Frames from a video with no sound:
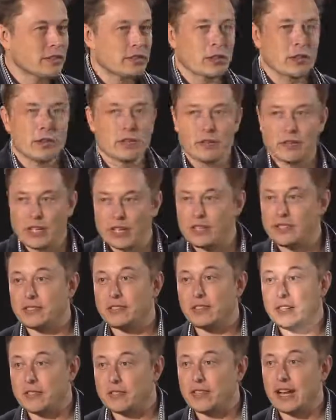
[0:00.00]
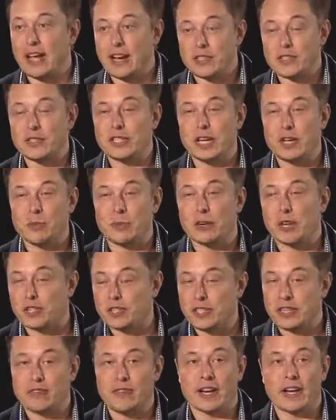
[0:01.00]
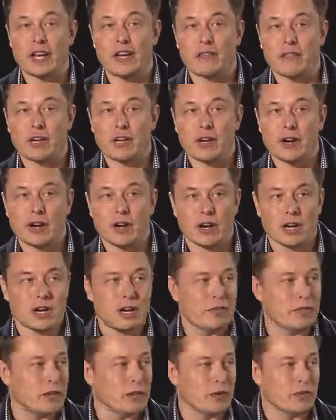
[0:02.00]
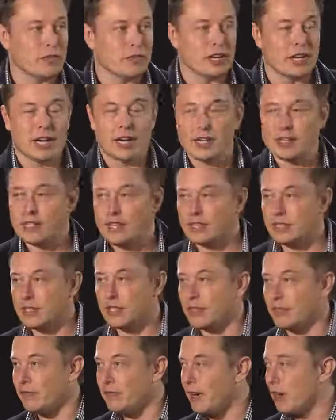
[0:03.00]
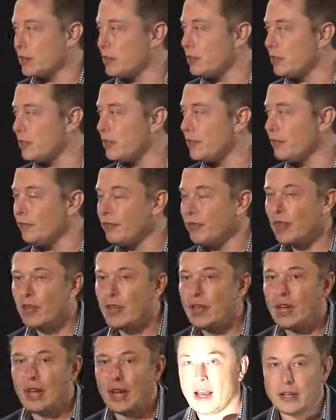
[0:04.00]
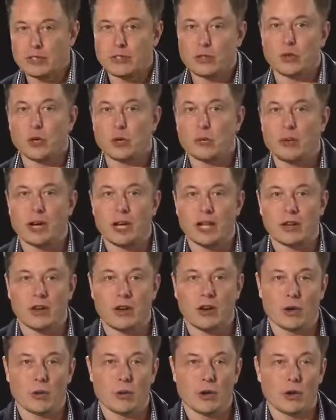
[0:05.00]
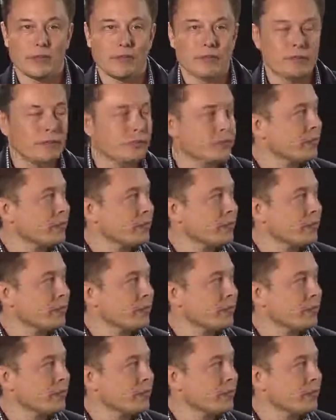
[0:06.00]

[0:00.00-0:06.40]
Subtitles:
So it's actually in production. In fact, every car coming off the line in Tesla at the factory has the Autopilot hardware.